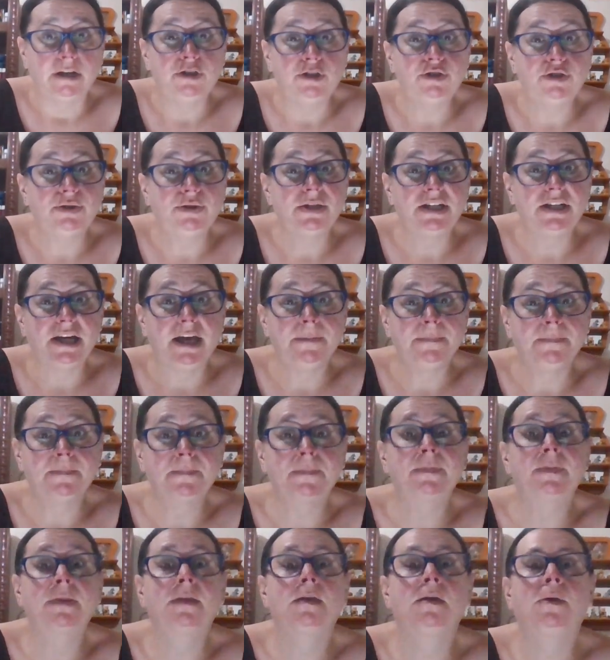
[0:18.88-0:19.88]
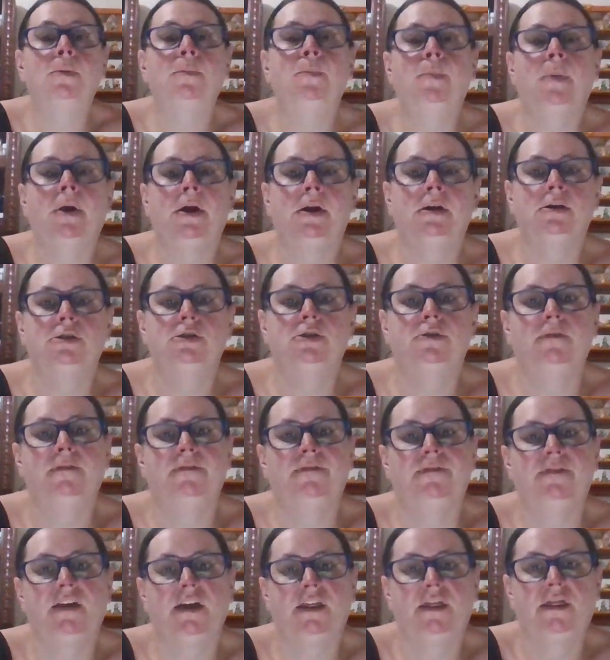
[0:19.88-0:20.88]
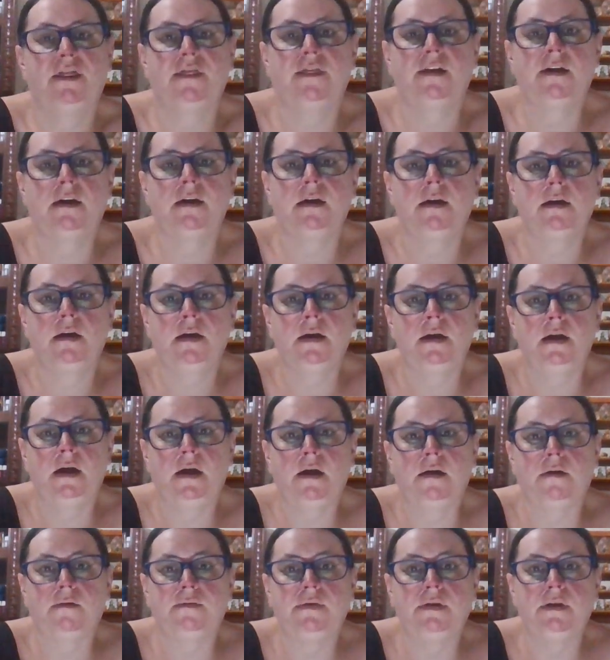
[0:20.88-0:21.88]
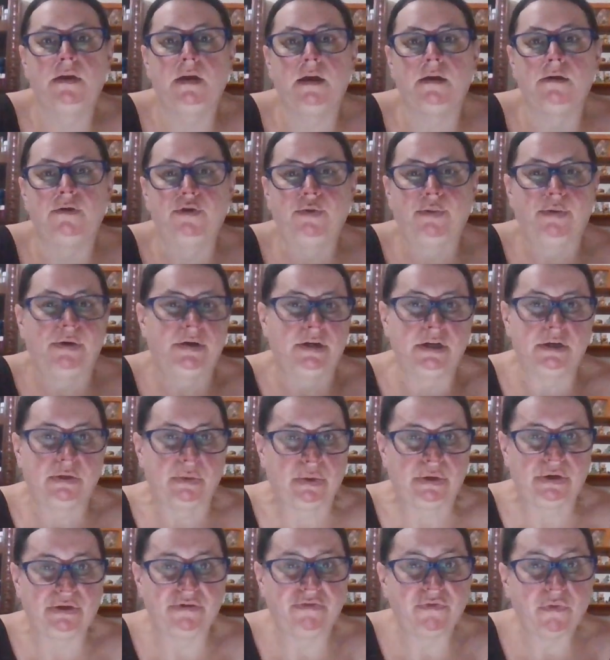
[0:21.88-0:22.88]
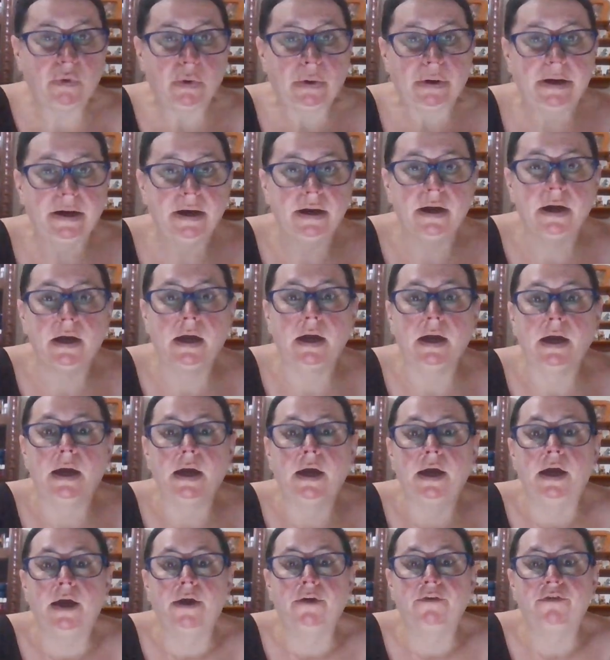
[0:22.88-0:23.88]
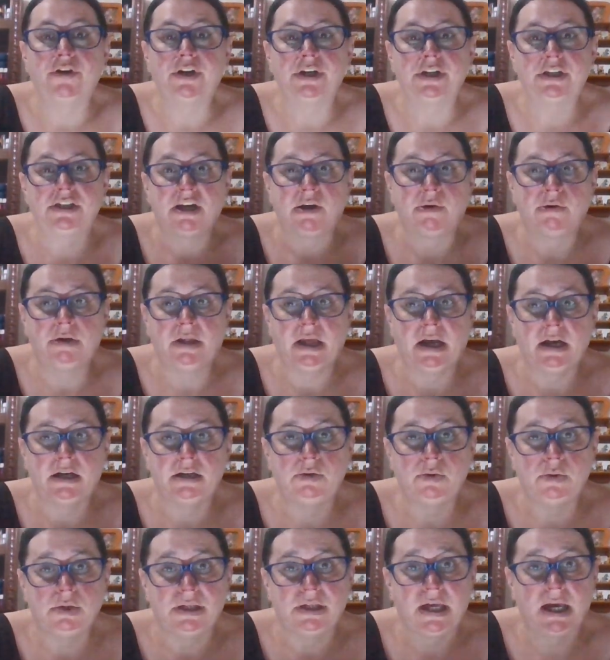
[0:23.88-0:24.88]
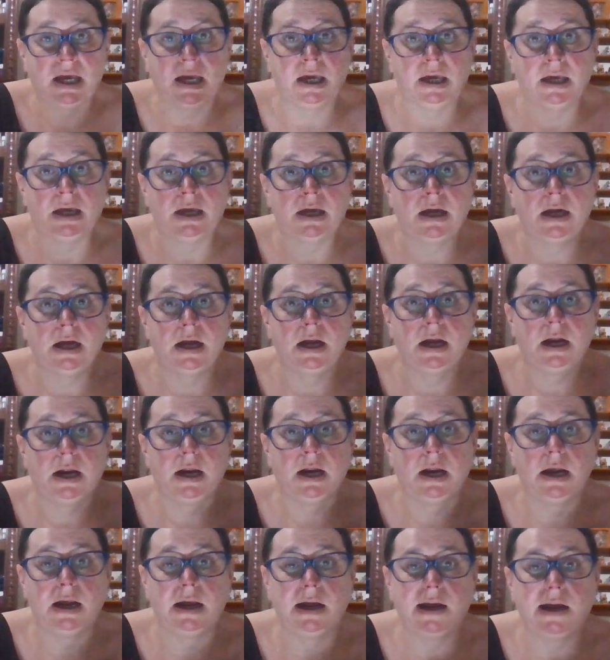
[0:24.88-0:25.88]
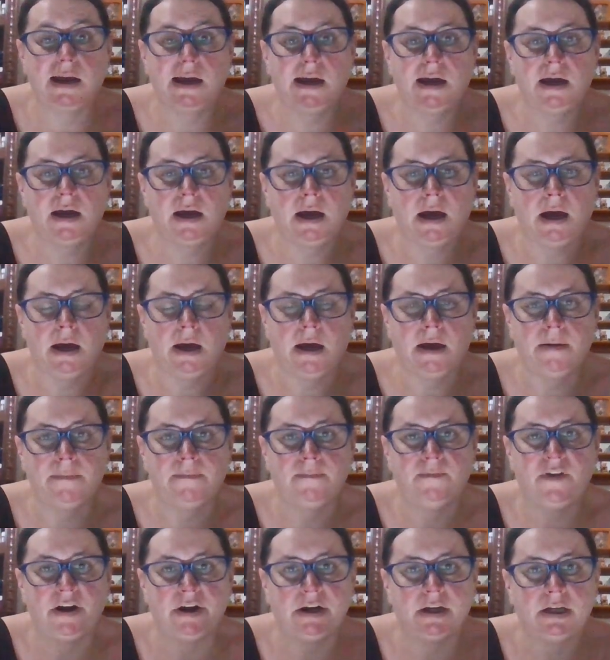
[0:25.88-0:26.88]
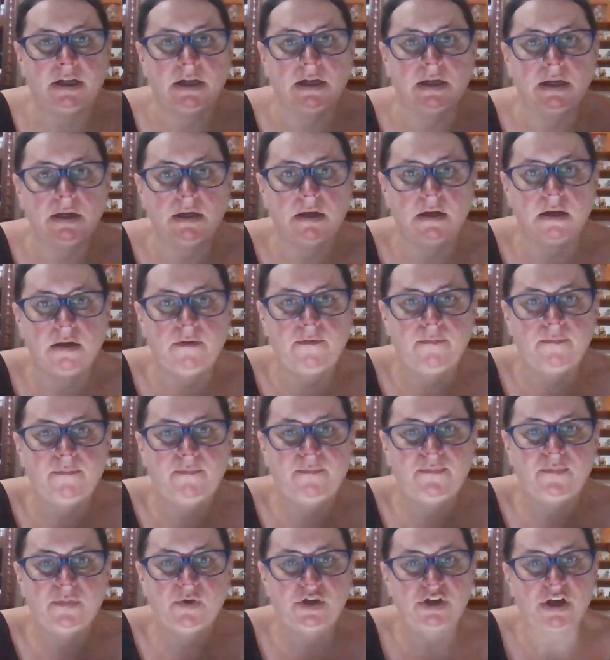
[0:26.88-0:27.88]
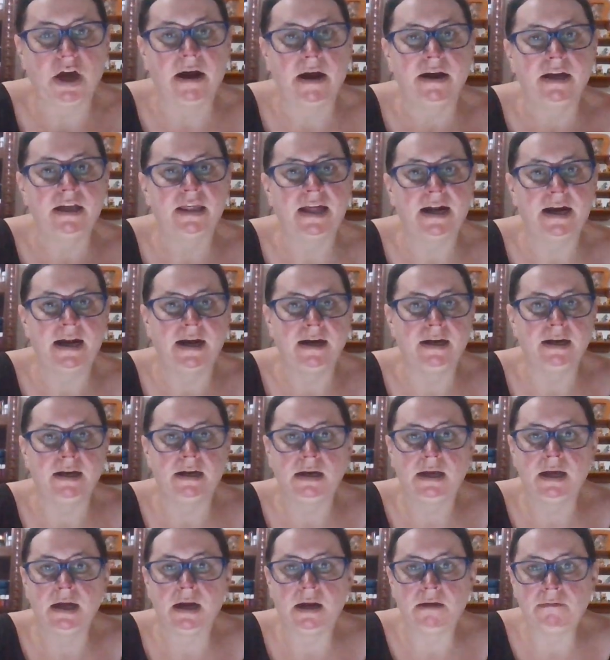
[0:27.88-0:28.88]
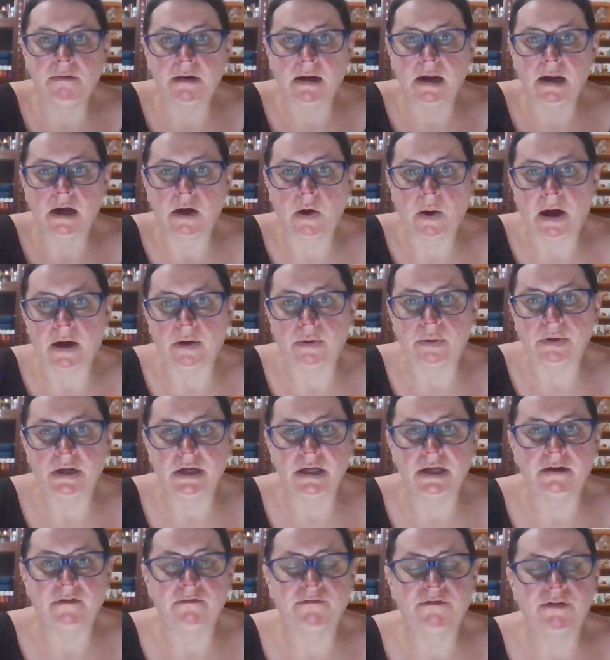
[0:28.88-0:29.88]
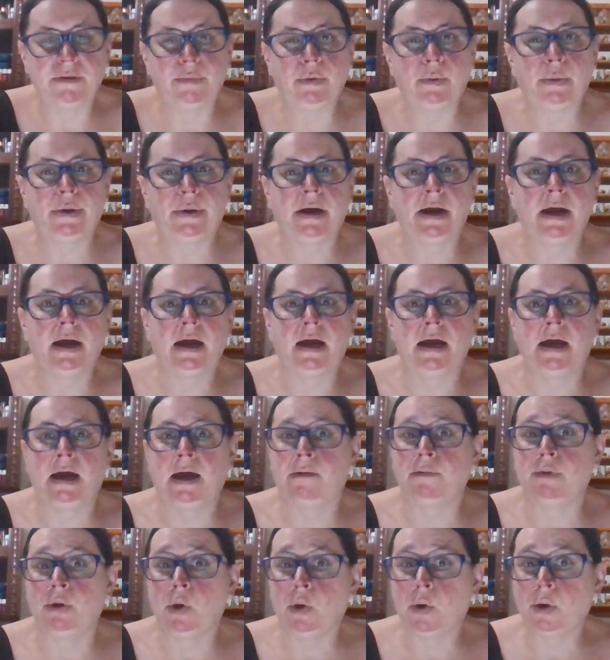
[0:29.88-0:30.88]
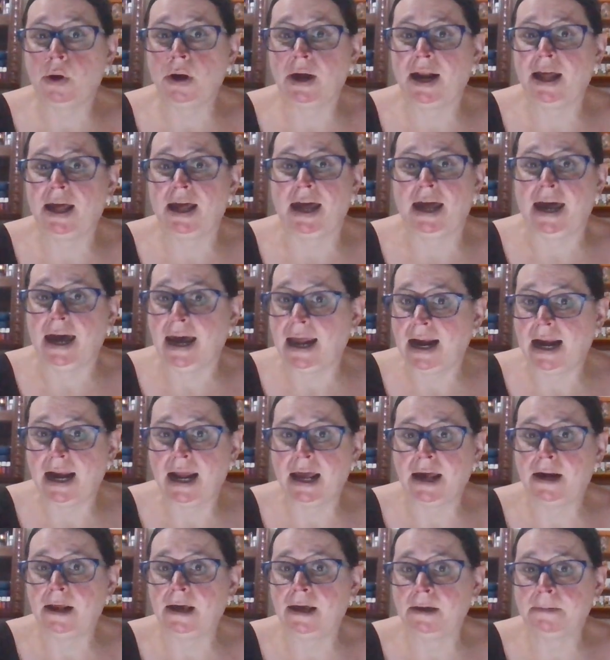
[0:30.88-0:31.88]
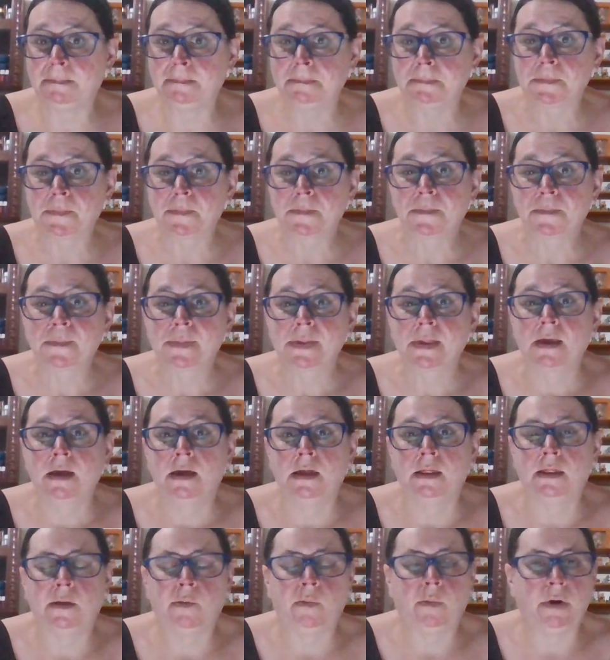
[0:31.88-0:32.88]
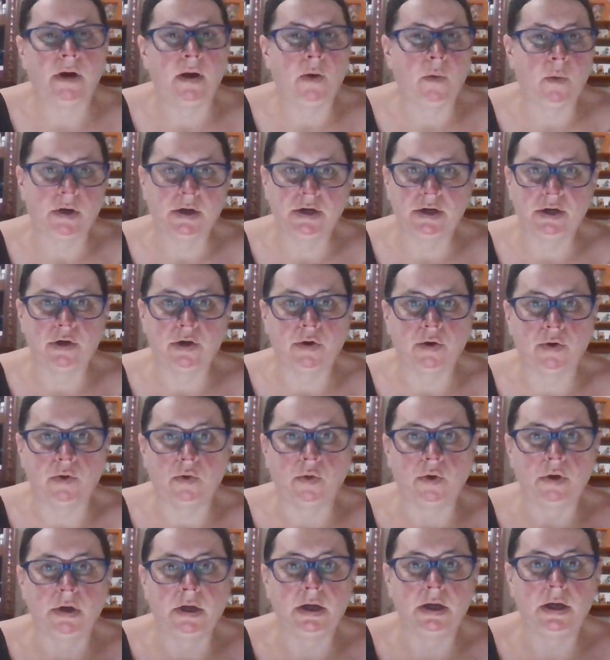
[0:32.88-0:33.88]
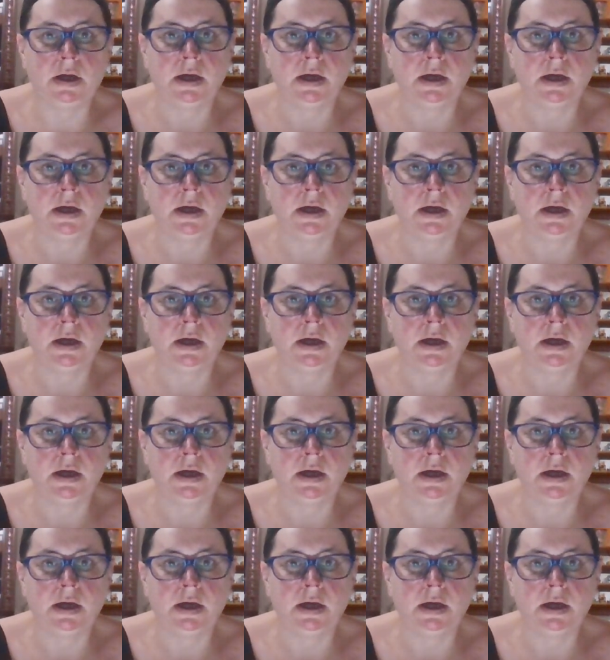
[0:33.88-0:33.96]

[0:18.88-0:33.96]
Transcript: Tuesday, March 5th of the year 2024. First, I would like to say I'm very sorry that I didn't get a video out in February. I had recorded it, edited it, and then when I went to go